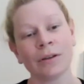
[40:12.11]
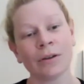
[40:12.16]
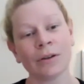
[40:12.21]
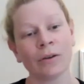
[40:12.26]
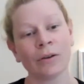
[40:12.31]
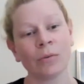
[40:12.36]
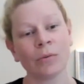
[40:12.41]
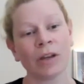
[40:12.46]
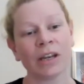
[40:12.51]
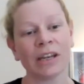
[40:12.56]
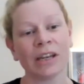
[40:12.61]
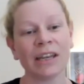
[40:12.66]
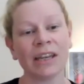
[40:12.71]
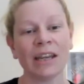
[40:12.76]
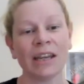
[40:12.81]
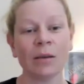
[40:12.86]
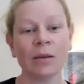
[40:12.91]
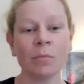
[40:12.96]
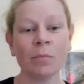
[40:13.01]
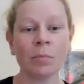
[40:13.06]
We're going to
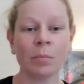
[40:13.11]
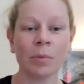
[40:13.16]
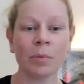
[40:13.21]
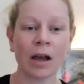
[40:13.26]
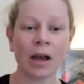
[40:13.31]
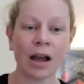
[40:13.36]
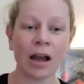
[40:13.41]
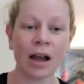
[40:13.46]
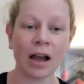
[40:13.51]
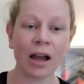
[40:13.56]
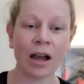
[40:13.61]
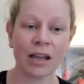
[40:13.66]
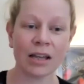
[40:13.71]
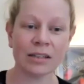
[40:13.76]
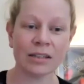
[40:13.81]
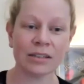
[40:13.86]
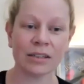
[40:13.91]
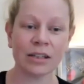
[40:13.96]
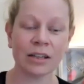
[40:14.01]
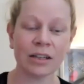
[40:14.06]
keep our
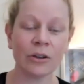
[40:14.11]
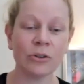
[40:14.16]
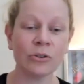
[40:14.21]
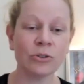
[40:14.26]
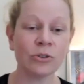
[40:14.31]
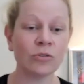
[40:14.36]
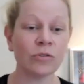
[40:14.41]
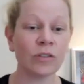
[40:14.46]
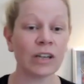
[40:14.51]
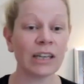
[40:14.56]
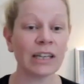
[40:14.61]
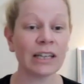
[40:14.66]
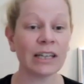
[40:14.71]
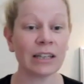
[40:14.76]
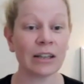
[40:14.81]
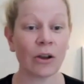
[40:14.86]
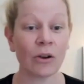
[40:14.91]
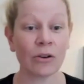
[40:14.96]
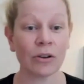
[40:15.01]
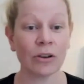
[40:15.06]
eyes closed for a little
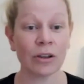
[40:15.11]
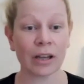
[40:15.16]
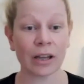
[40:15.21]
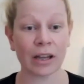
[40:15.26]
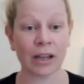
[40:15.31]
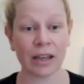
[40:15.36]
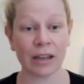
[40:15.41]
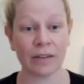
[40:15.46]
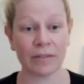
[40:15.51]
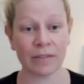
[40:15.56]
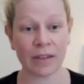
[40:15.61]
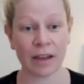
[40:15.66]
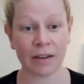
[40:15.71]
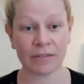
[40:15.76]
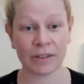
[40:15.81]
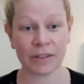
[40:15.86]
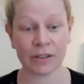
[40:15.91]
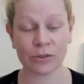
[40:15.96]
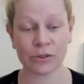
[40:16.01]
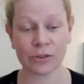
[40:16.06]
longer if that
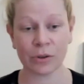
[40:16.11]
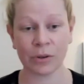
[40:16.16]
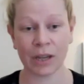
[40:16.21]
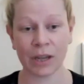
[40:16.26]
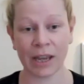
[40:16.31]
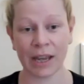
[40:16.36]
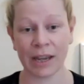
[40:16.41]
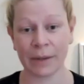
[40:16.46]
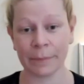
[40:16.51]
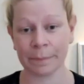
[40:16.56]
feels okay.